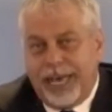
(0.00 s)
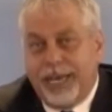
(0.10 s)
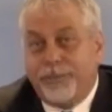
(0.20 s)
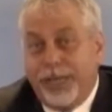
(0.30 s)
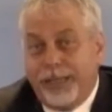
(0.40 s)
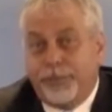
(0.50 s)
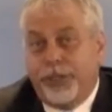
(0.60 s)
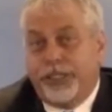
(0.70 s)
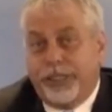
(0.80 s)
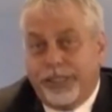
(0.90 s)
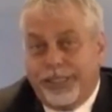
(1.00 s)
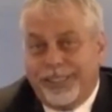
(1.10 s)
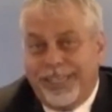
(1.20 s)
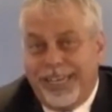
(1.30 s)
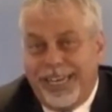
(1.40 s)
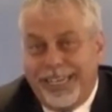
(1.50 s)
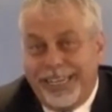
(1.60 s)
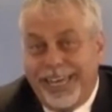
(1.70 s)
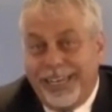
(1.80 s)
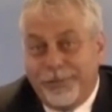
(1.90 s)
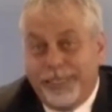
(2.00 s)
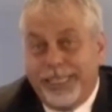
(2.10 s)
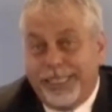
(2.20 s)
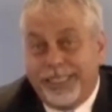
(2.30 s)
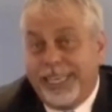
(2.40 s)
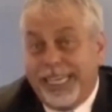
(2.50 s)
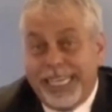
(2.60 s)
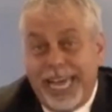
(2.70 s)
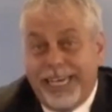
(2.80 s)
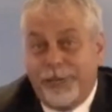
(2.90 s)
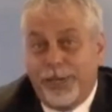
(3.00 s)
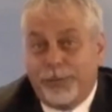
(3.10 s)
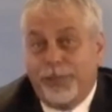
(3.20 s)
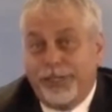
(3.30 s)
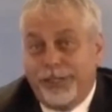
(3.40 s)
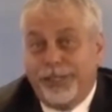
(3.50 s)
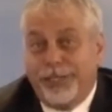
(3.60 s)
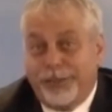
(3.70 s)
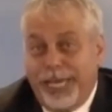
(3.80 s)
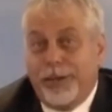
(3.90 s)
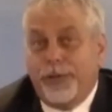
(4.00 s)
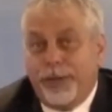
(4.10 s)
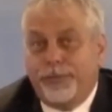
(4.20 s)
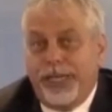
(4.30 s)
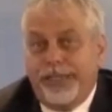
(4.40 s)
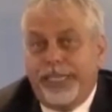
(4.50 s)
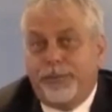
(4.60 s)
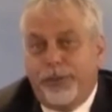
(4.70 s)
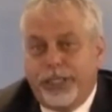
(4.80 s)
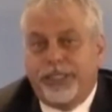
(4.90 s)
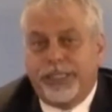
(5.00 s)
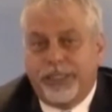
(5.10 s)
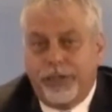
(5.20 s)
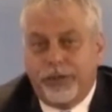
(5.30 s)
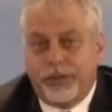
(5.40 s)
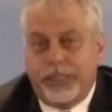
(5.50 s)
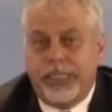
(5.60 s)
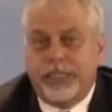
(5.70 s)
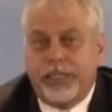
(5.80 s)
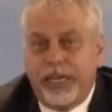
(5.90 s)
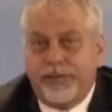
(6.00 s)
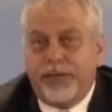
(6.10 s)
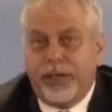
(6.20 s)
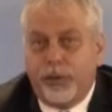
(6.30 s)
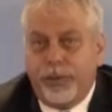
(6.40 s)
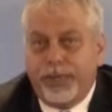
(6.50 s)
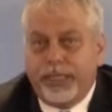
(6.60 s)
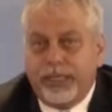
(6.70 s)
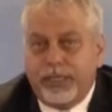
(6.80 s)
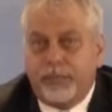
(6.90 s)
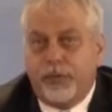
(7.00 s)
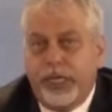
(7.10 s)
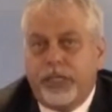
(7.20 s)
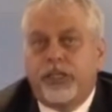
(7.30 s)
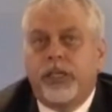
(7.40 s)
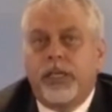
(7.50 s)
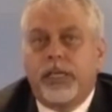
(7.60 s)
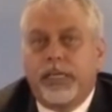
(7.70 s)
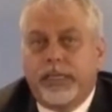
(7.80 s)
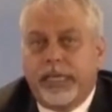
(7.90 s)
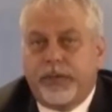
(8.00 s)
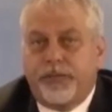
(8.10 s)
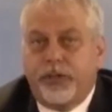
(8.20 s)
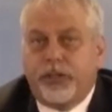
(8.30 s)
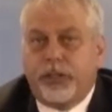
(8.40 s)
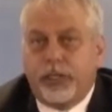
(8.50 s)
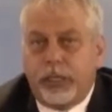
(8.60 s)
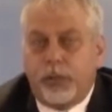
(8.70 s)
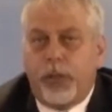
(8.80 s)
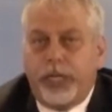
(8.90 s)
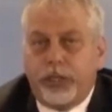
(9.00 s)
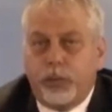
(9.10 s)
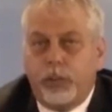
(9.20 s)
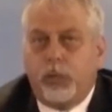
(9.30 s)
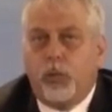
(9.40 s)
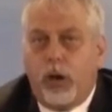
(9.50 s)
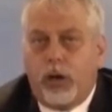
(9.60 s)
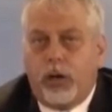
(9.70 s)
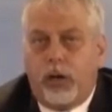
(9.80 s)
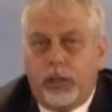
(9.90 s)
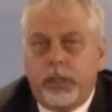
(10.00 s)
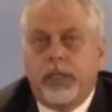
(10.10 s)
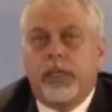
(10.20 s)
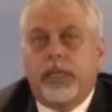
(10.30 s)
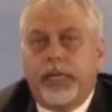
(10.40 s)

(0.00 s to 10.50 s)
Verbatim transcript: I build bridges. And I, this is exactly what we're doing today. We're building bridges. Those, each and every agreement is a bridge that future generation will walk on.